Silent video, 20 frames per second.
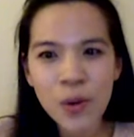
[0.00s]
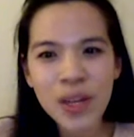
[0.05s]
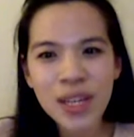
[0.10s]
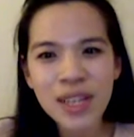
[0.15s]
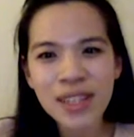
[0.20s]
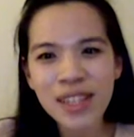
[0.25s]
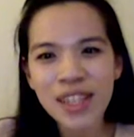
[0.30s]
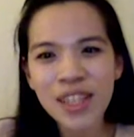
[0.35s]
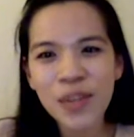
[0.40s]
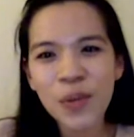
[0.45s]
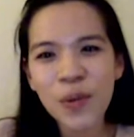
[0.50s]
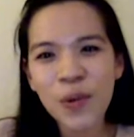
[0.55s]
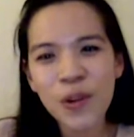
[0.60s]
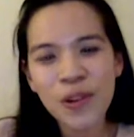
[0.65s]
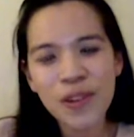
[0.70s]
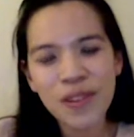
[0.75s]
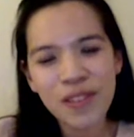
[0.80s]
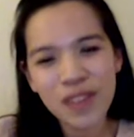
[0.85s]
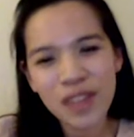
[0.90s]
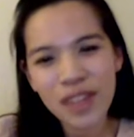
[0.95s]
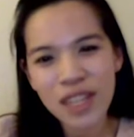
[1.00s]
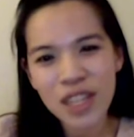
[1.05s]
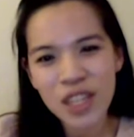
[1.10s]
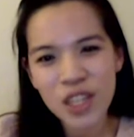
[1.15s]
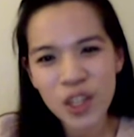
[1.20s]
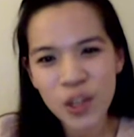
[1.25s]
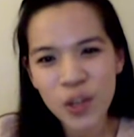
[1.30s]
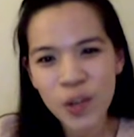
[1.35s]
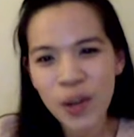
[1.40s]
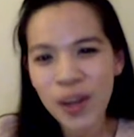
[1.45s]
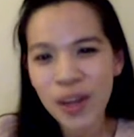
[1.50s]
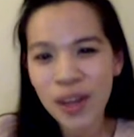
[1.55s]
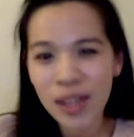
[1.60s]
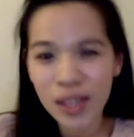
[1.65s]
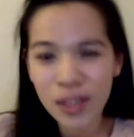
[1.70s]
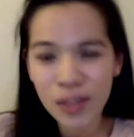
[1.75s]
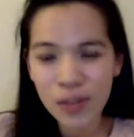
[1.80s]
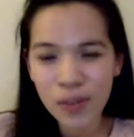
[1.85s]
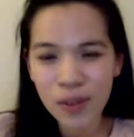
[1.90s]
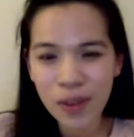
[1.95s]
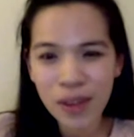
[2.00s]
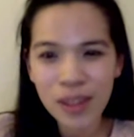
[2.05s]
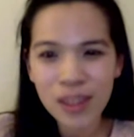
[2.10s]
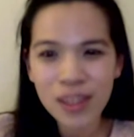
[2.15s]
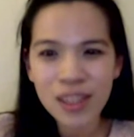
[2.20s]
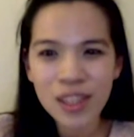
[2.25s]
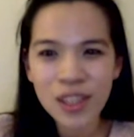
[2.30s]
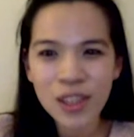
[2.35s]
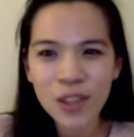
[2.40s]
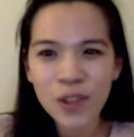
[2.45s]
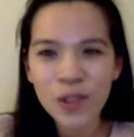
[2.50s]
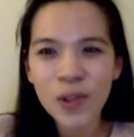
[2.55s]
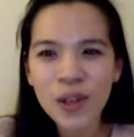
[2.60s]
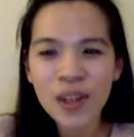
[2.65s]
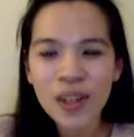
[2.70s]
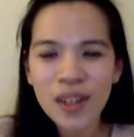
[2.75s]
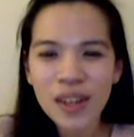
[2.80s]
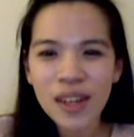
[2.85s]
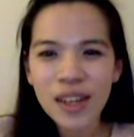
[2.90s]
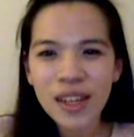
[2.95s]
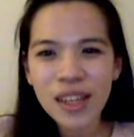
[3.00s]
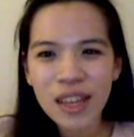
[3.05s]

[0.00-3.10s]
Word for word: Otherwise, it won't really show any So,